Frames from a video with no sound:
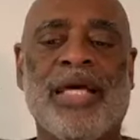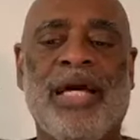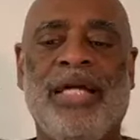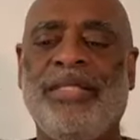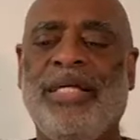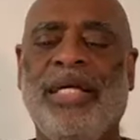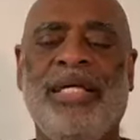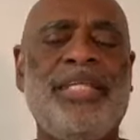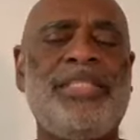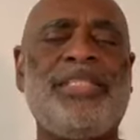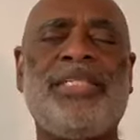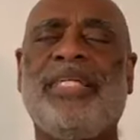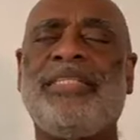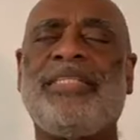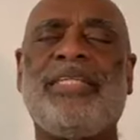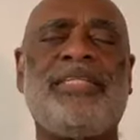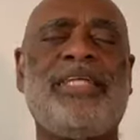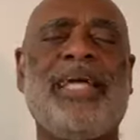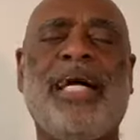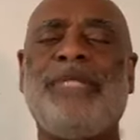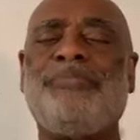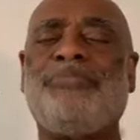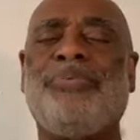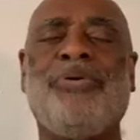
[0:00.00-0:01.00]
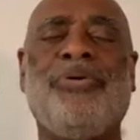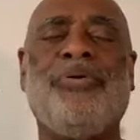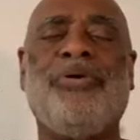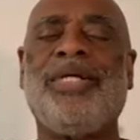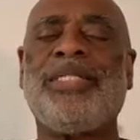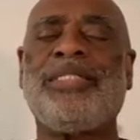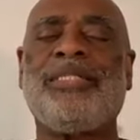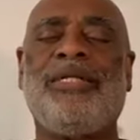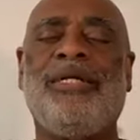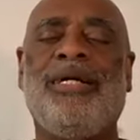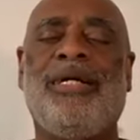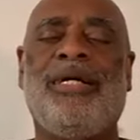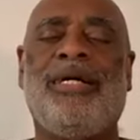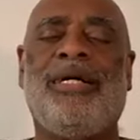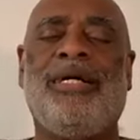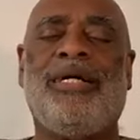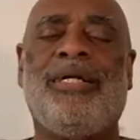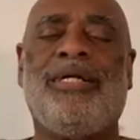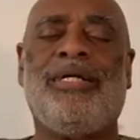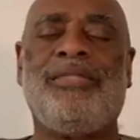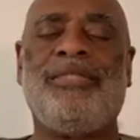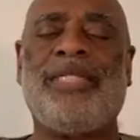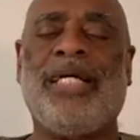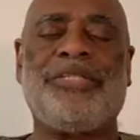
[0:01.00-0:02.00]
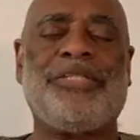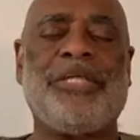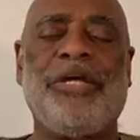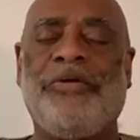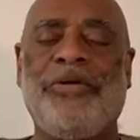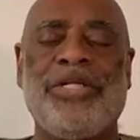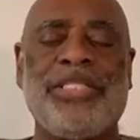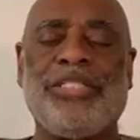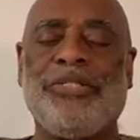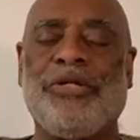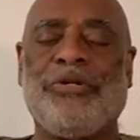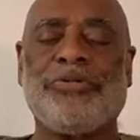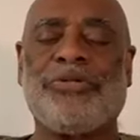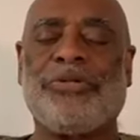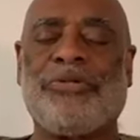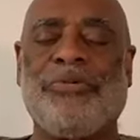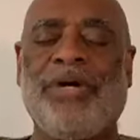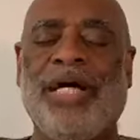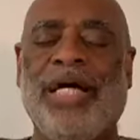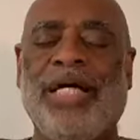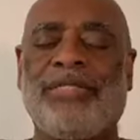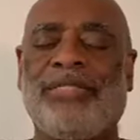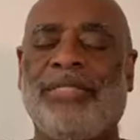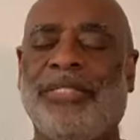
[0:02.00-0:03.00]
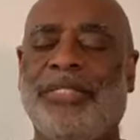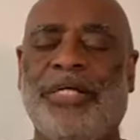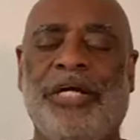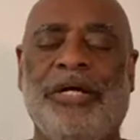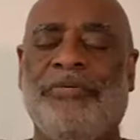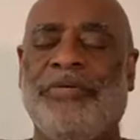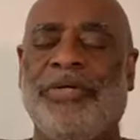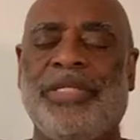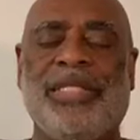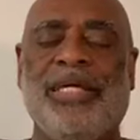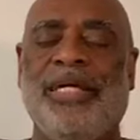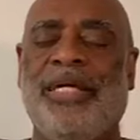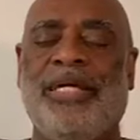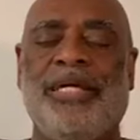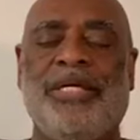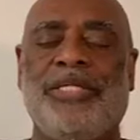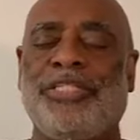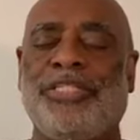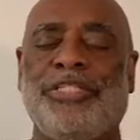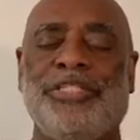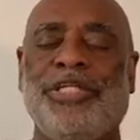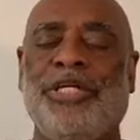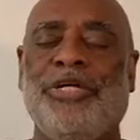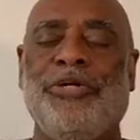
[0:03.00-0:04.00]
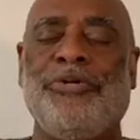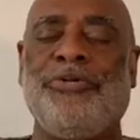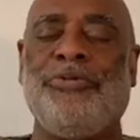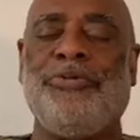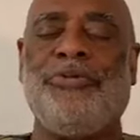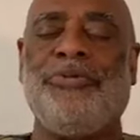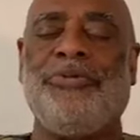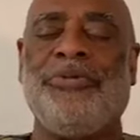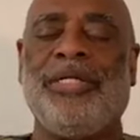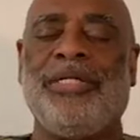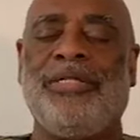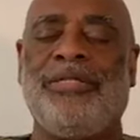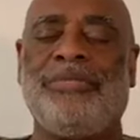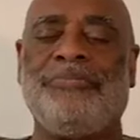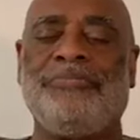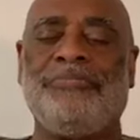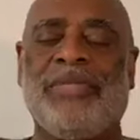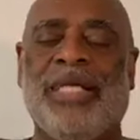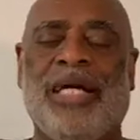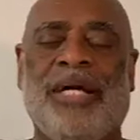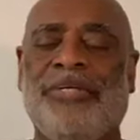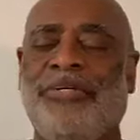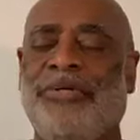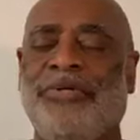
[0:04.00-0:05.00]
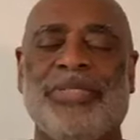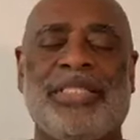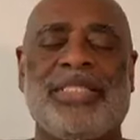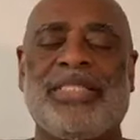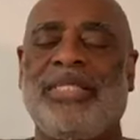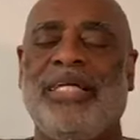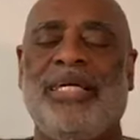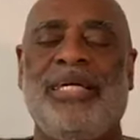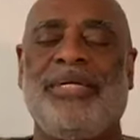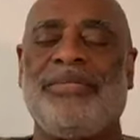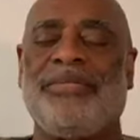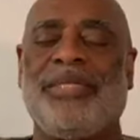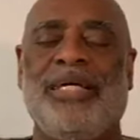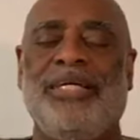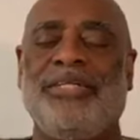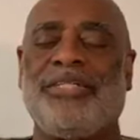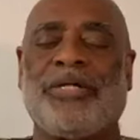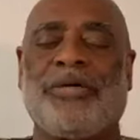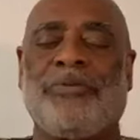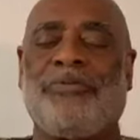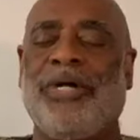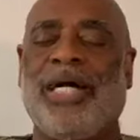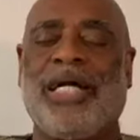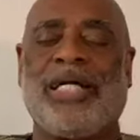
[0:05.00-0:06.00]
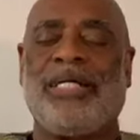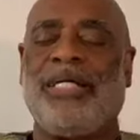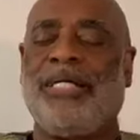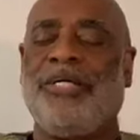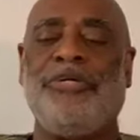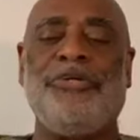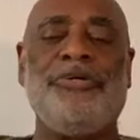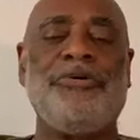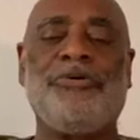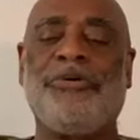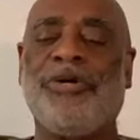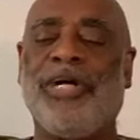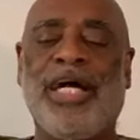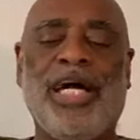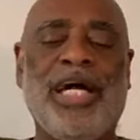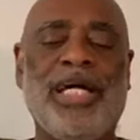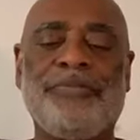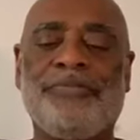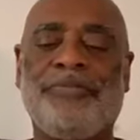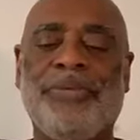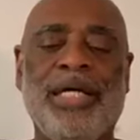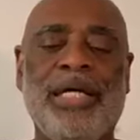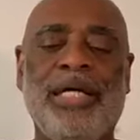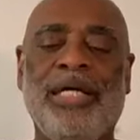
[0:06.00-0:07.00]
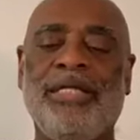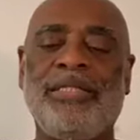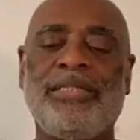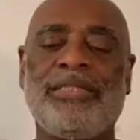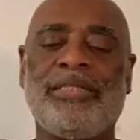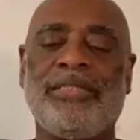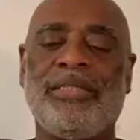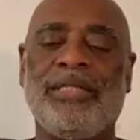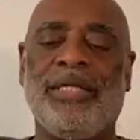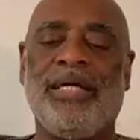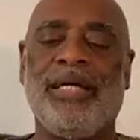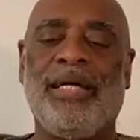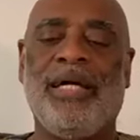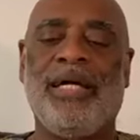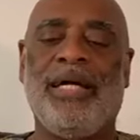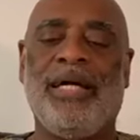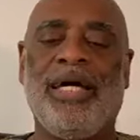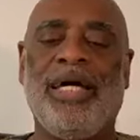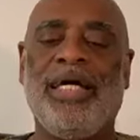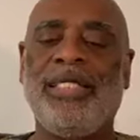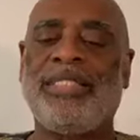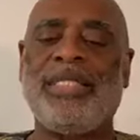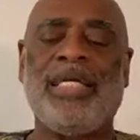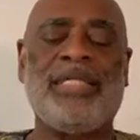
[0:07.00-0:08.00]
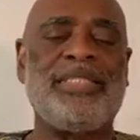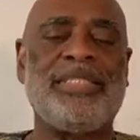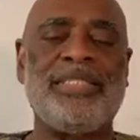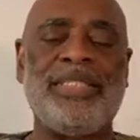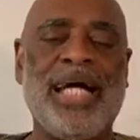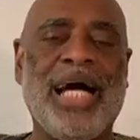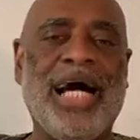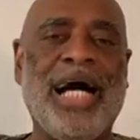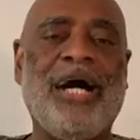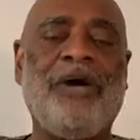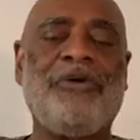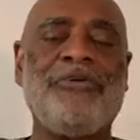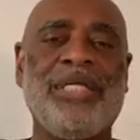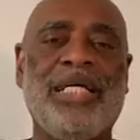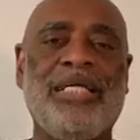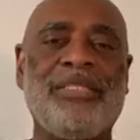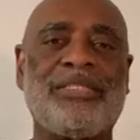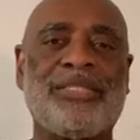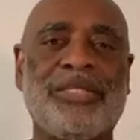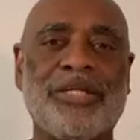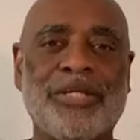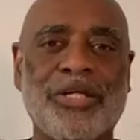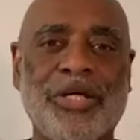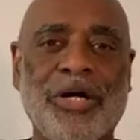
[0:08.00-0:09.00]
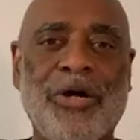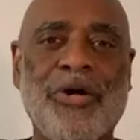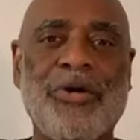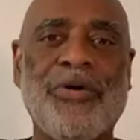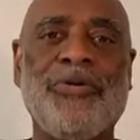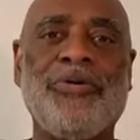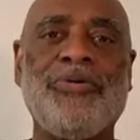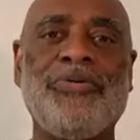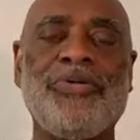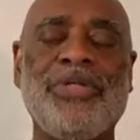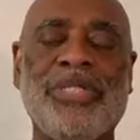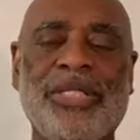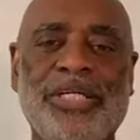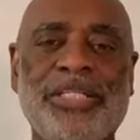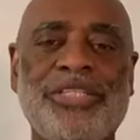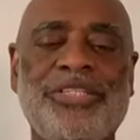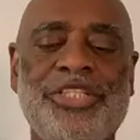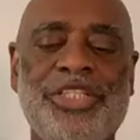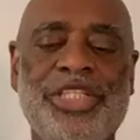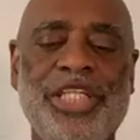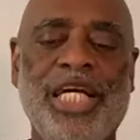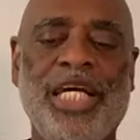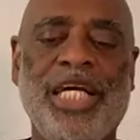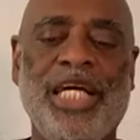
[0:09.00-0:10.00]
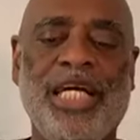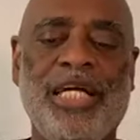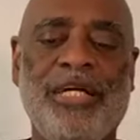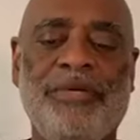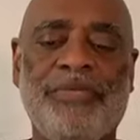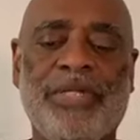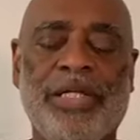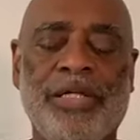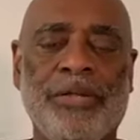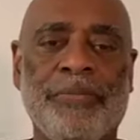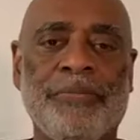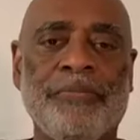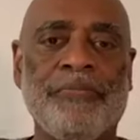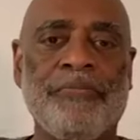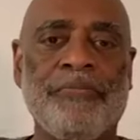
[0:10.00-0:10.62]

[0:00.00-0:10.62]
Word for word: And then it says at that point that there is no threat and everything is new and you're seeing things correctly, you're at peace. He says, now is the goal achieved.